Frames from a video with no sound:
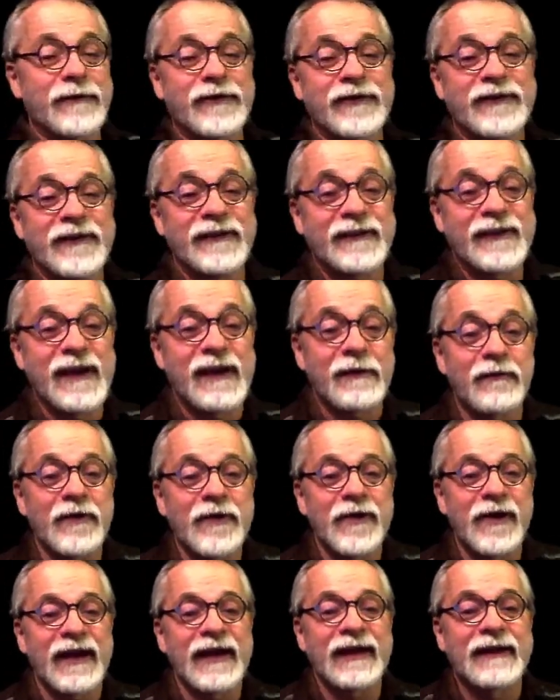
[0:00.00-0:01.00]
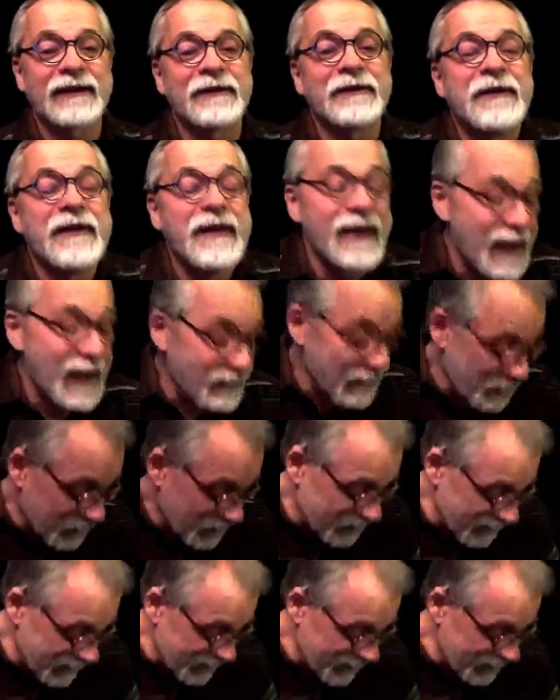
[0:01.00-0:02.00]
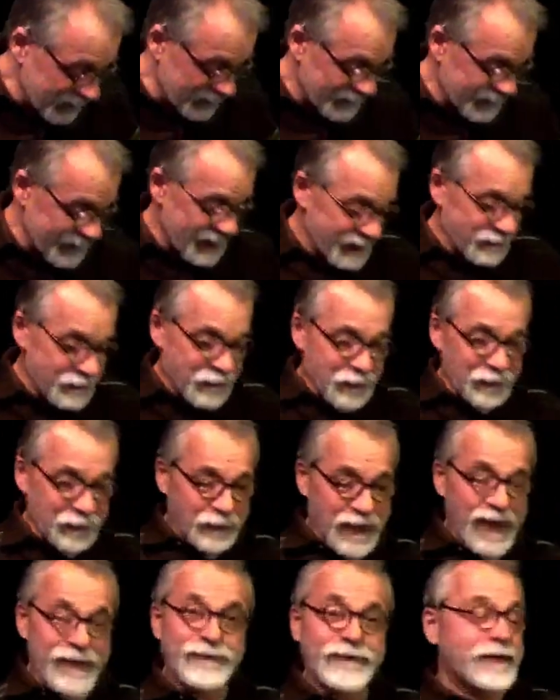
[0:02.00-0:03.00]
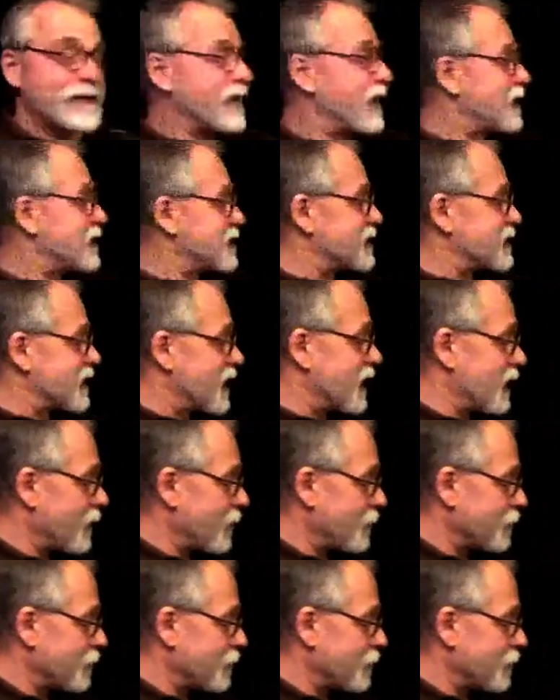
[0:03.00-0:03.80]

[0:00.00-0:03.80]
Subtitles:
She's got a real handle, having played that her whole life on that style.